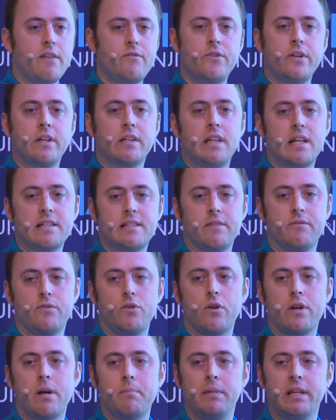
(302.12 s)
every class of
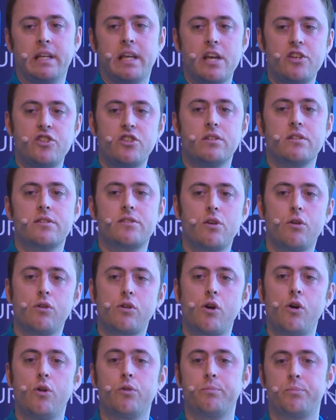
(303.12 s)
your application the
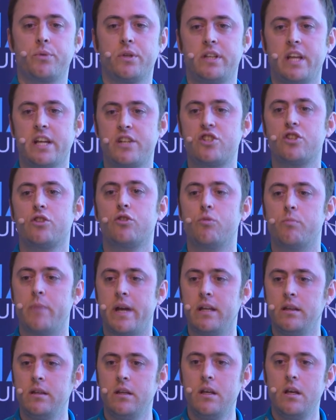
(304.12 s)
so-called protection
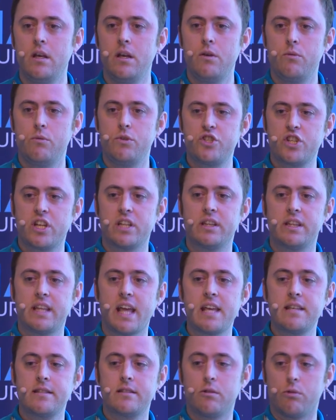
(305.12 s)
domain, which
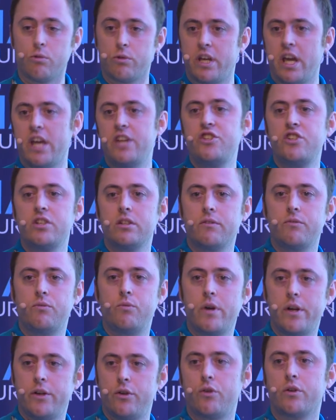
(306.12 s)
contains the location of
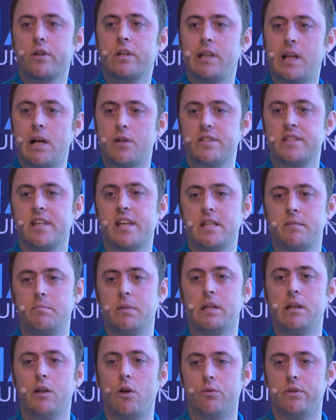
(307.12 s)
where your class has
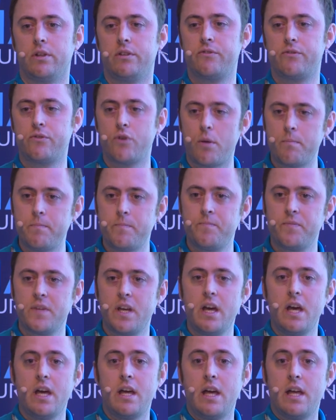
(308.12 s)
been loaded from,
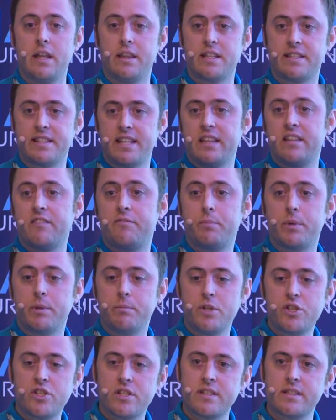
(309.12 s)
the set of
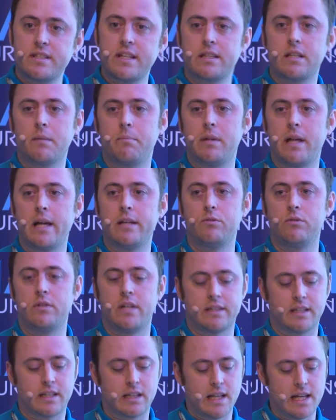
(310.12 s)
permissions that apply to
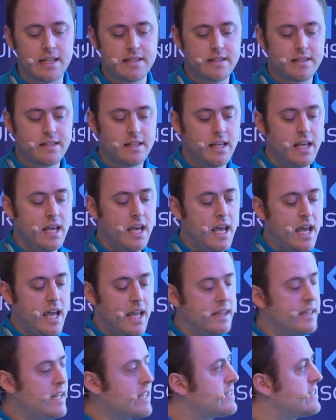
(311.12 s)
that class,
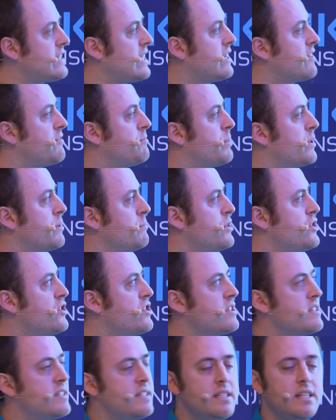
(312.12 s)
and that set of
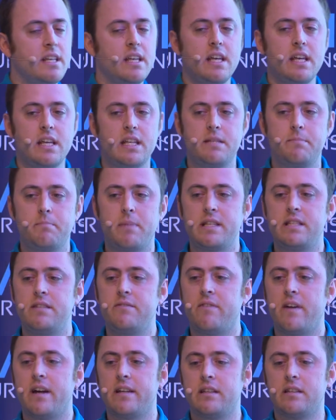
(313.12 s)
permissions is
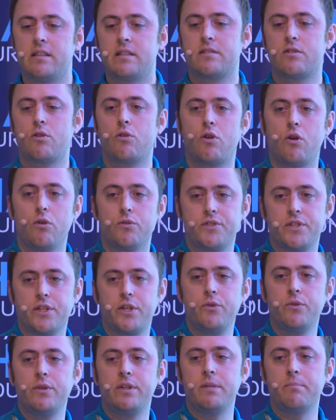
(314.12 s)
specified in the so-called
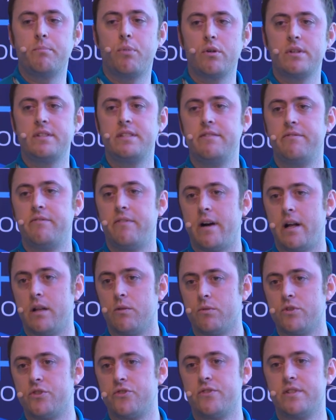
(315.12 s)
security policy file,
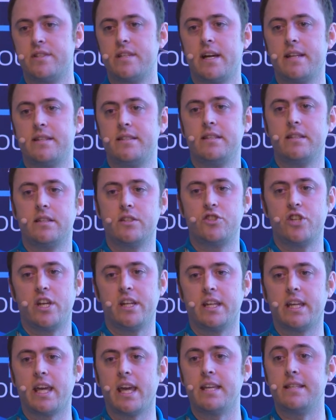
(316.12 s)
which resides in the
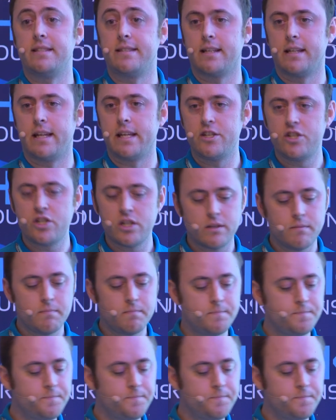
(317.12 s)
JDK installation.